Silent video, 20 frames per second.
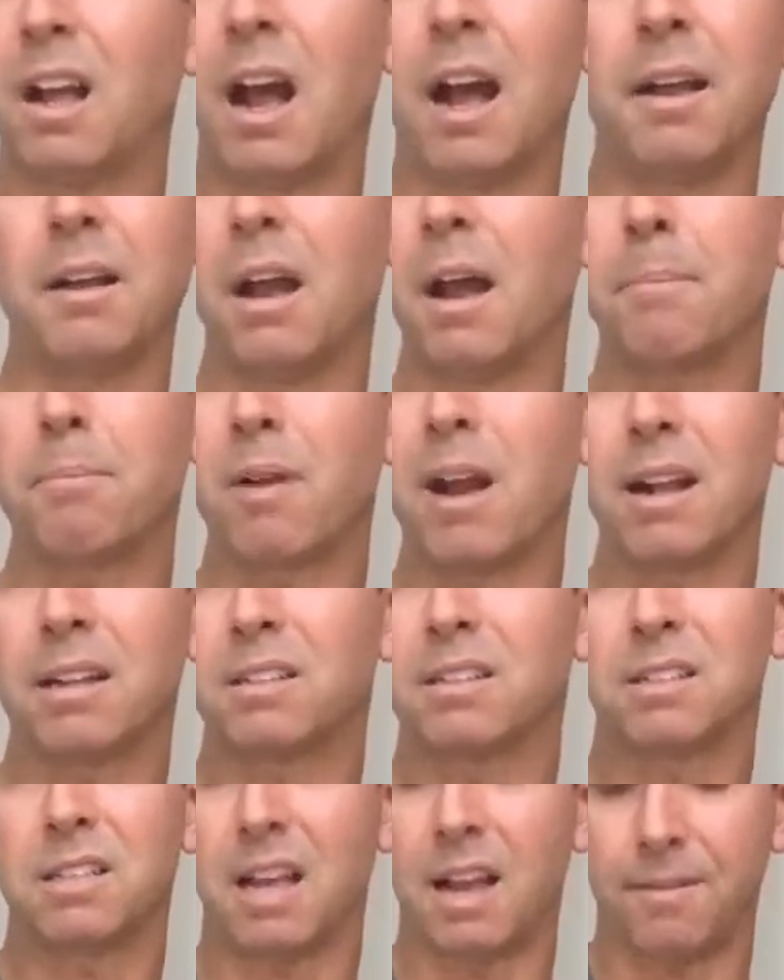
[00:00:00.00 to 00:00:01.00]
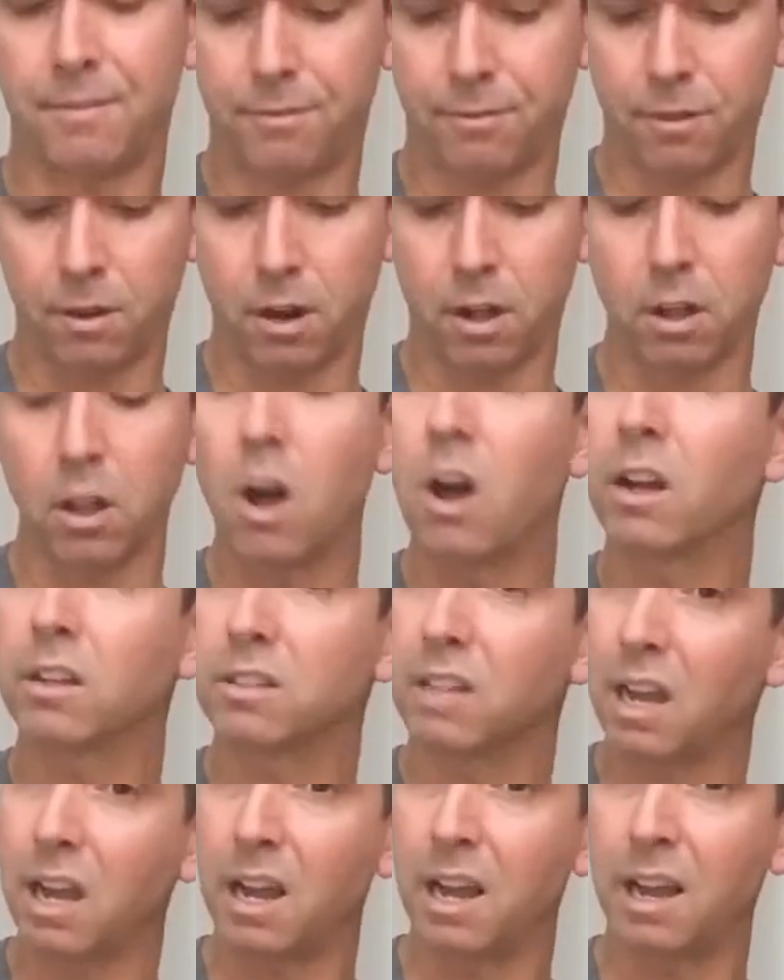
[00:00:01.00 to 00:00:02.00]
I practiced that for a long
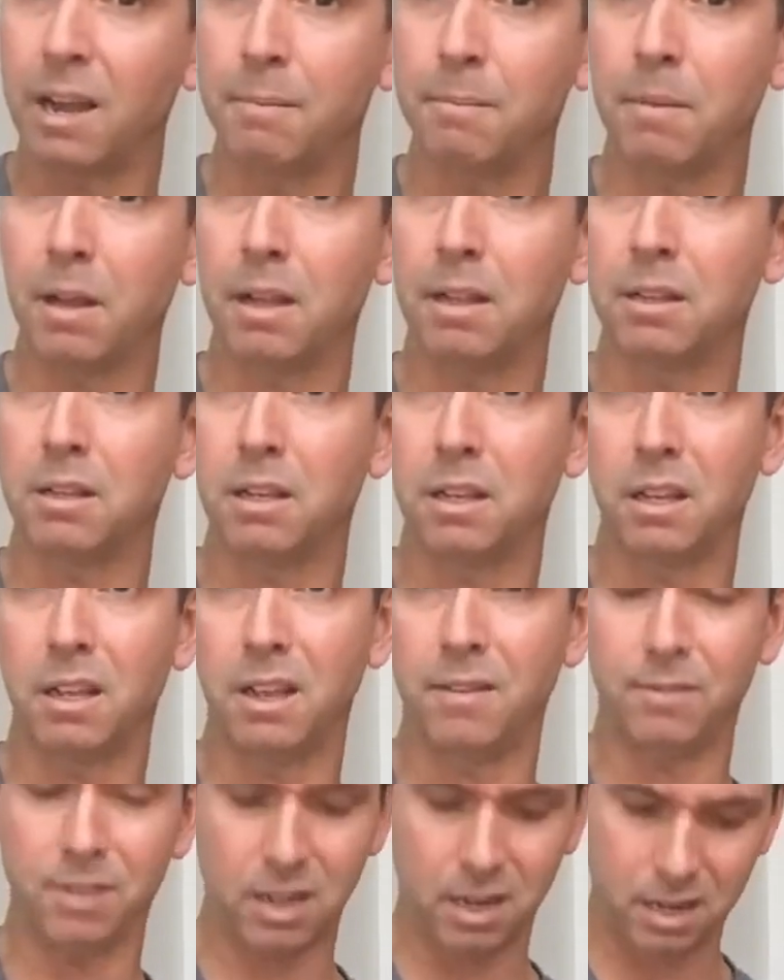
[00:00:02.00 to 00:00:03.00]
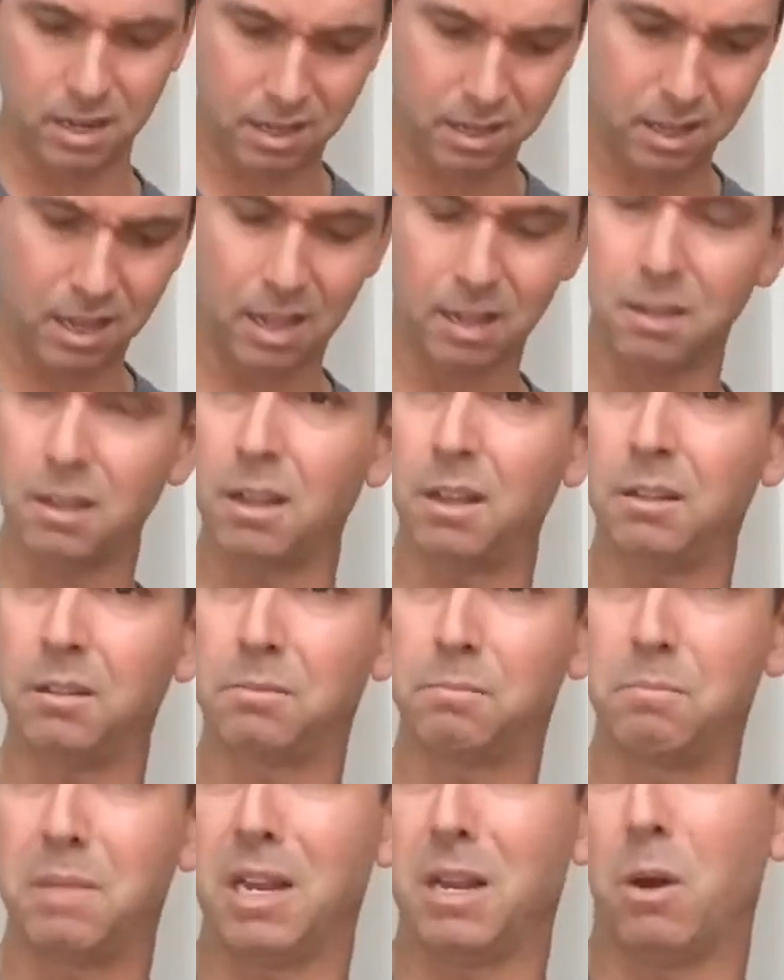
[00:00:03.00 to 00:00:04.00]
time to even get it as
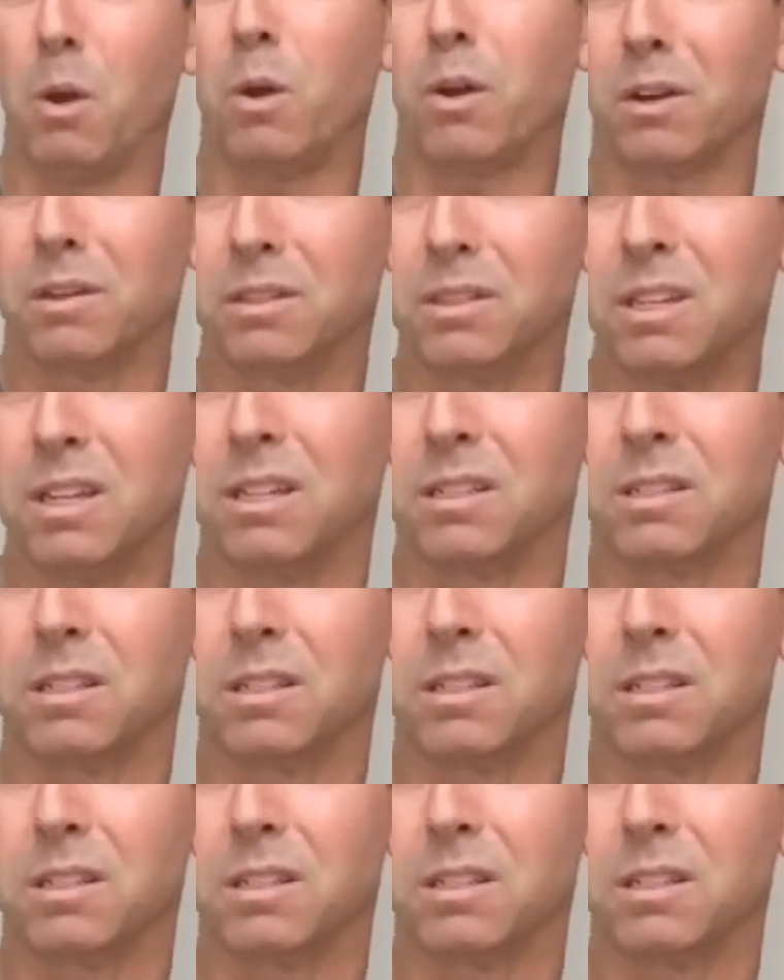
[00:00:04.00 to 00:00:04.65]
mediocre as this.